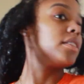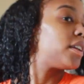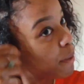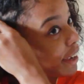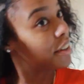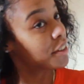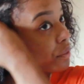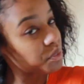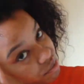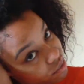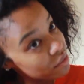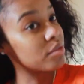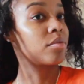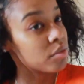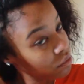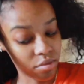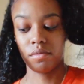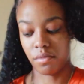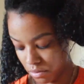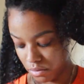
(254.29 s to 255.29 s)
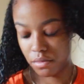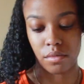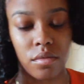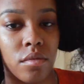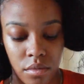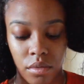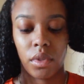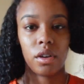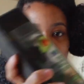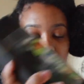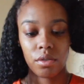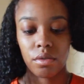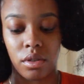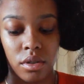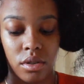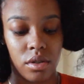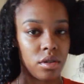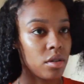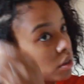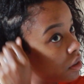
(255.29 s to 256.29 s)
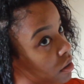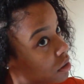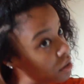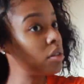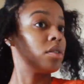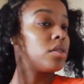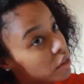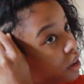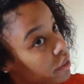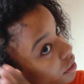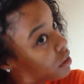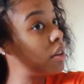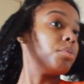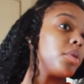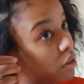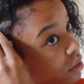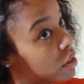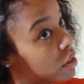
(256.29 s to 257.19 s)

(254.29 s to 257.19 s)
Detangler, then applying the Peach Rose